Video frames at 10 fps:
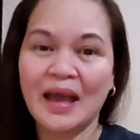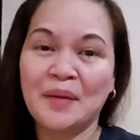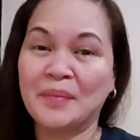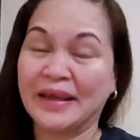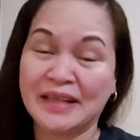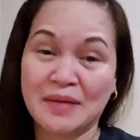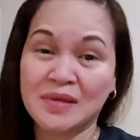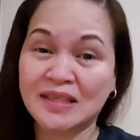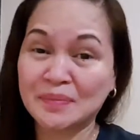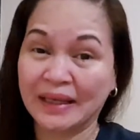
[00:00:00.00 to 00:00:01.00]
My name
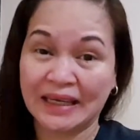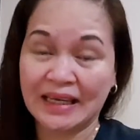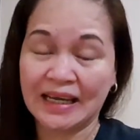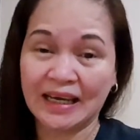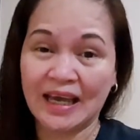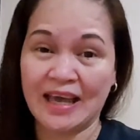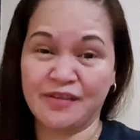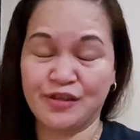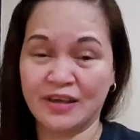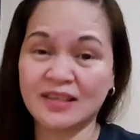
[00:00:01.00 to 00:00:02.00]
is Maria,
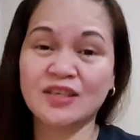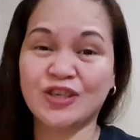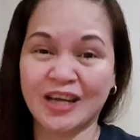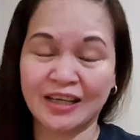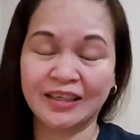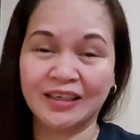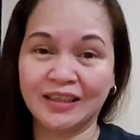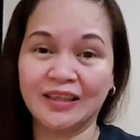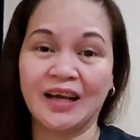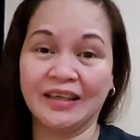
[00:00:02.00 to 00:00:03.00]
and this
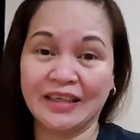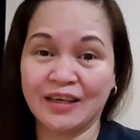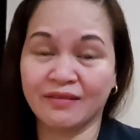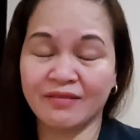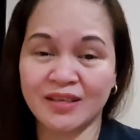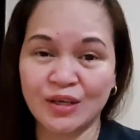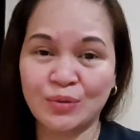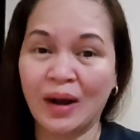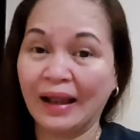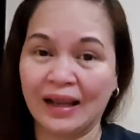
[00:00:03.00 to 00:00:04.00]
channel gives
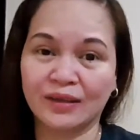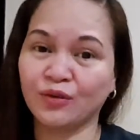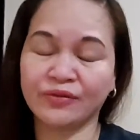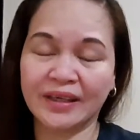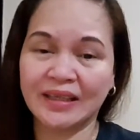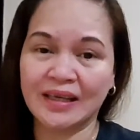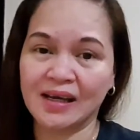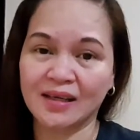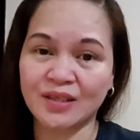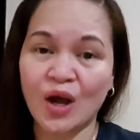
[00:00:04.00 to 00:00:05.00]
you a lot of
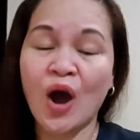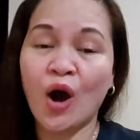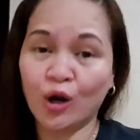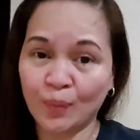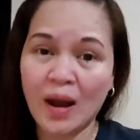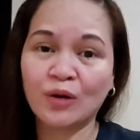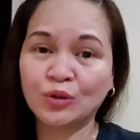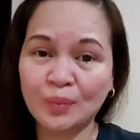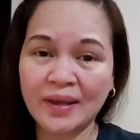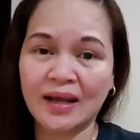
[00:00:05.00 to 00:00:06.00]
ideas of how to
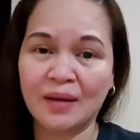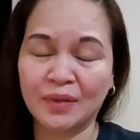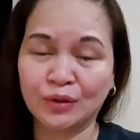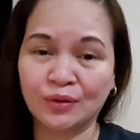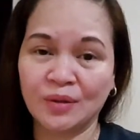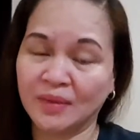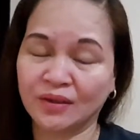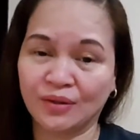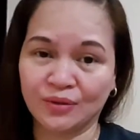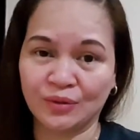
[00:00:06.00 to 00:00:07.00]
become a document
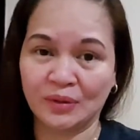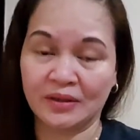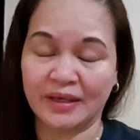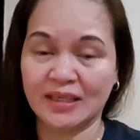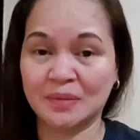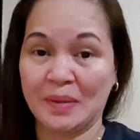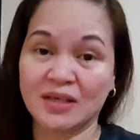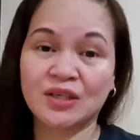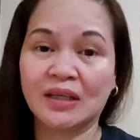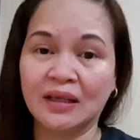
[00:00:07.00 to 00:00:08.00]
controller,
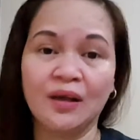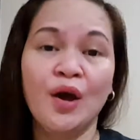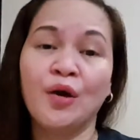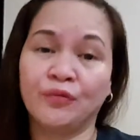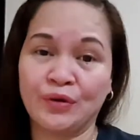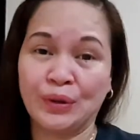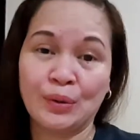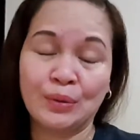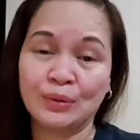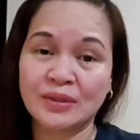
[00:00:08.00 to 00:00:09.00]
especially for
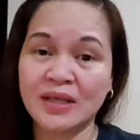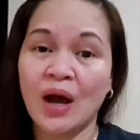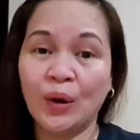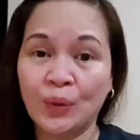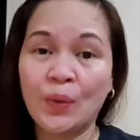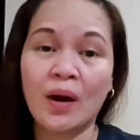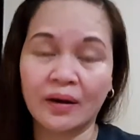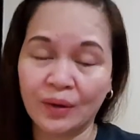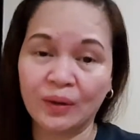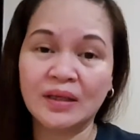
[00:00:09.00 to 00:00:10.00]
those who
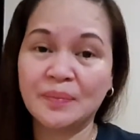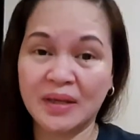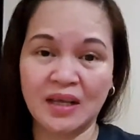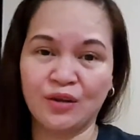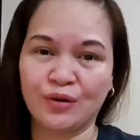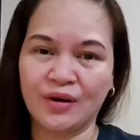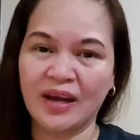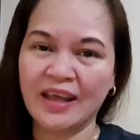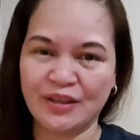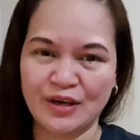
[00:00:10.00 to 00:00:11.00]
are only beginner
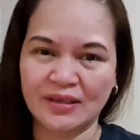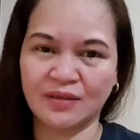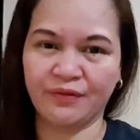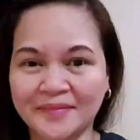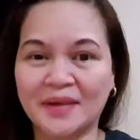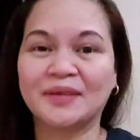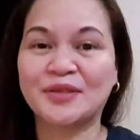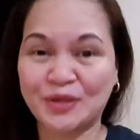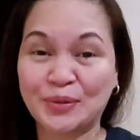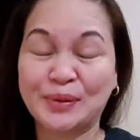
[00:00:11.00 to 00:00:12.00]
in this field.
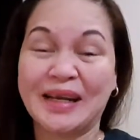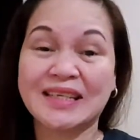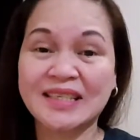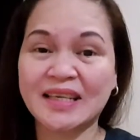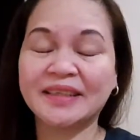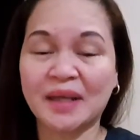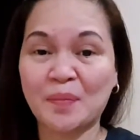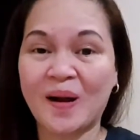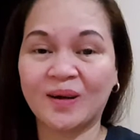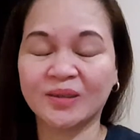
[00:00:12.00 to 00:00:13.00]
So let's start
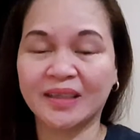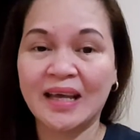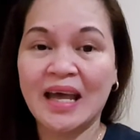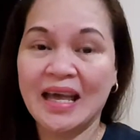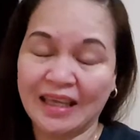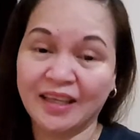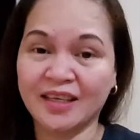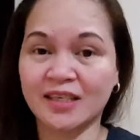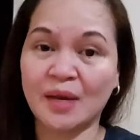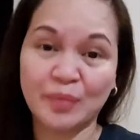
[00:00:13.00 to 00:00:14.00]
about in a
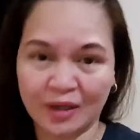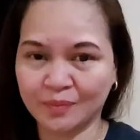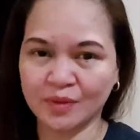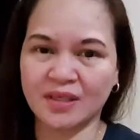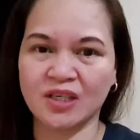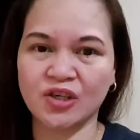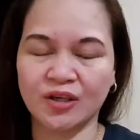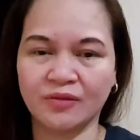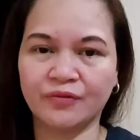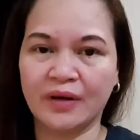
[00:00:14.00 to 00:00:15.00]
separate
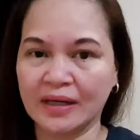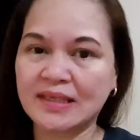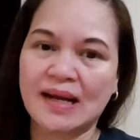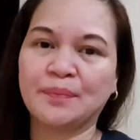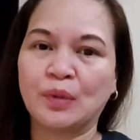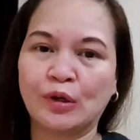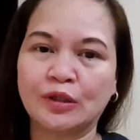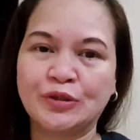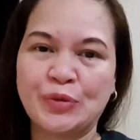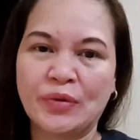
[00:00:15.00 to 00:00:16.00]
position. For example,
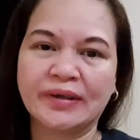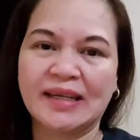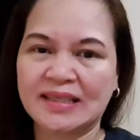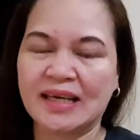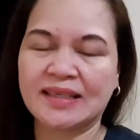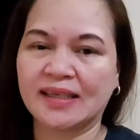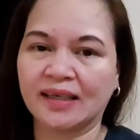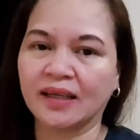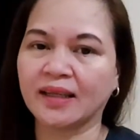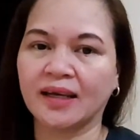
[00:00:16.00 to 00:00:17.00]
you are a site
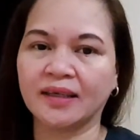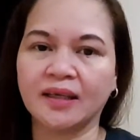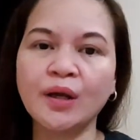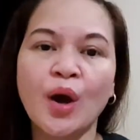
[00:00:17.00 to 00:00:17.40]
secretary.